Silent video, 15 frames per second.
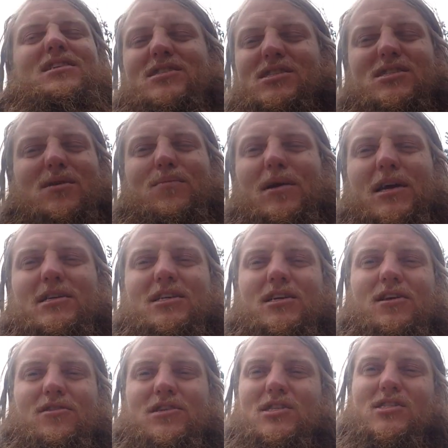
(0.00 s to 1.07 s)
it's just
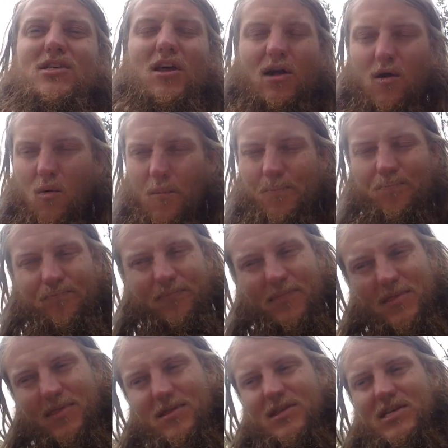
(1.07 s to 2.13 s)
amazing. You're just like,
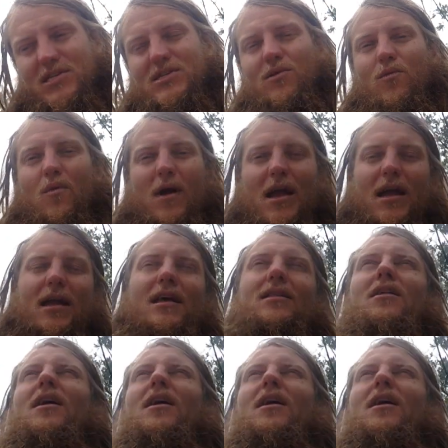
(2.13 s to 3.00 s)
just the way